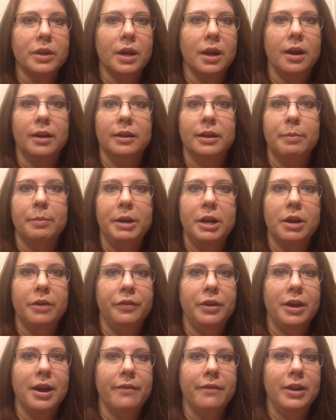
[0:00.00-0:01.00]
let me know if
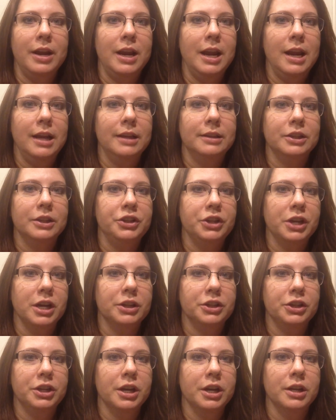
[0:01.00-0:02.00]
you have any
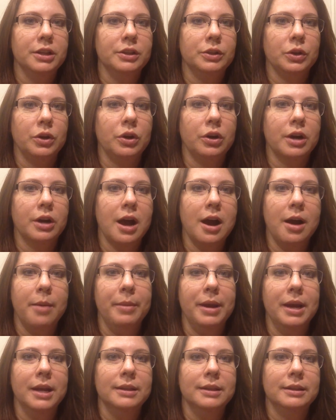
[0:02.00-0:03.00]
suggestions or
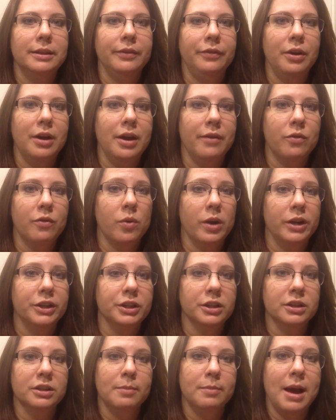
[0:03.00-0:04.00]
comments. If you have
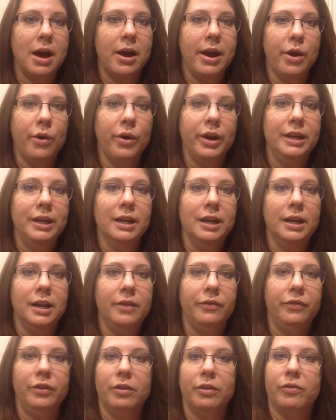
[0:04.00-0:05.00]
questions about how I did
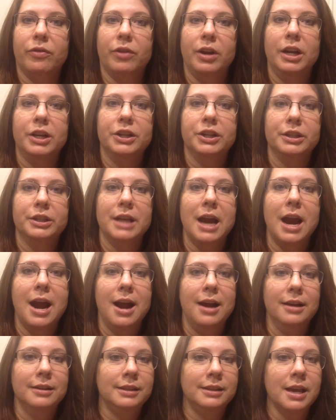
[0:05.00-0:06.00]
it, feel free to just
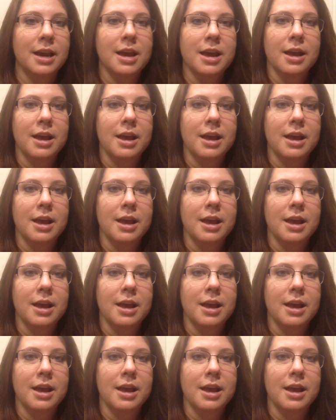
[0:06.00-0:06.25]
ask.